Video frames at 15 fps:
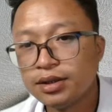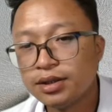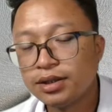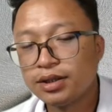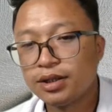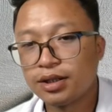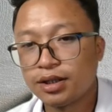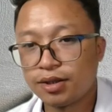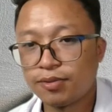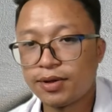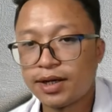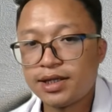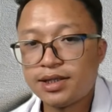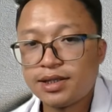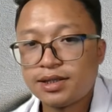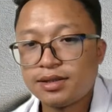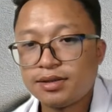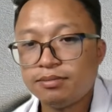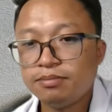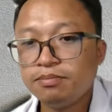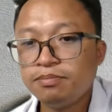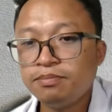Otherwise
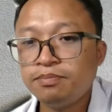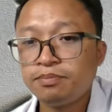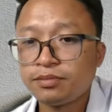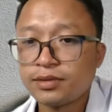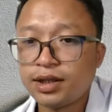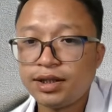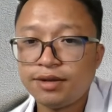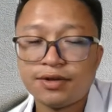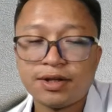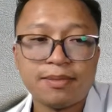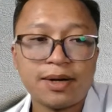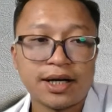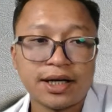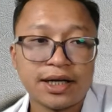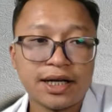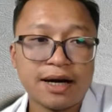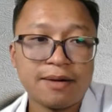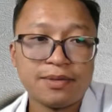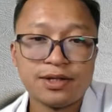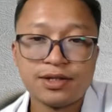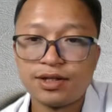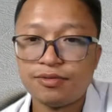if the market
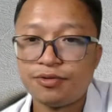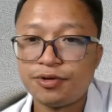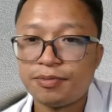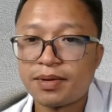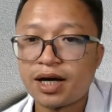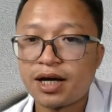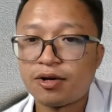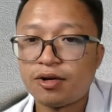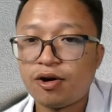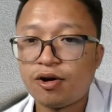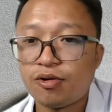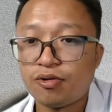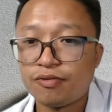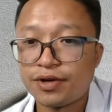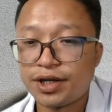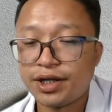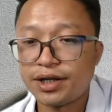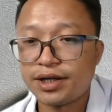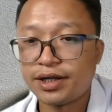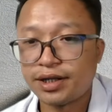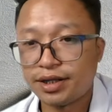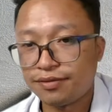happens, if we plan long over here
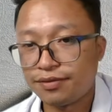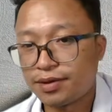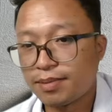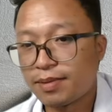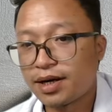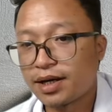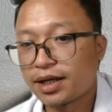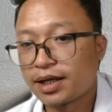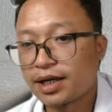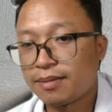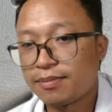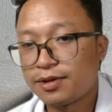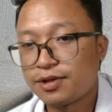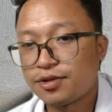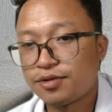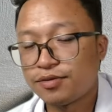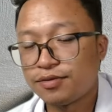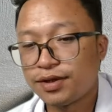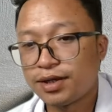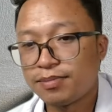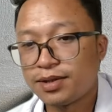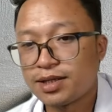and if the market happens to fill
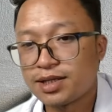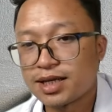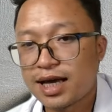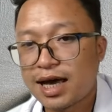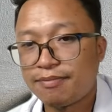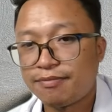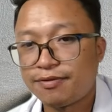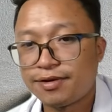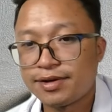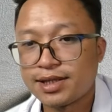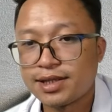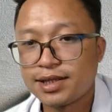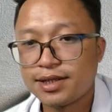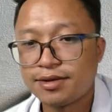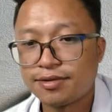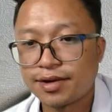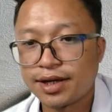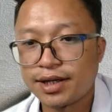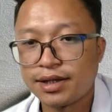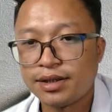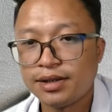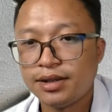up this gap firstly, right,
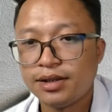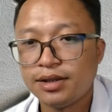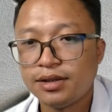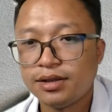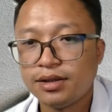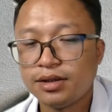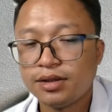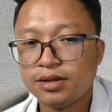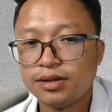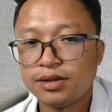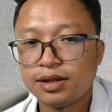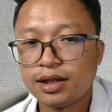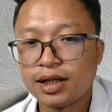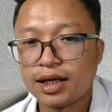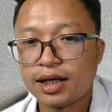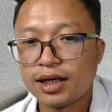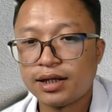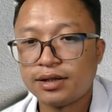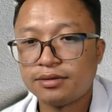then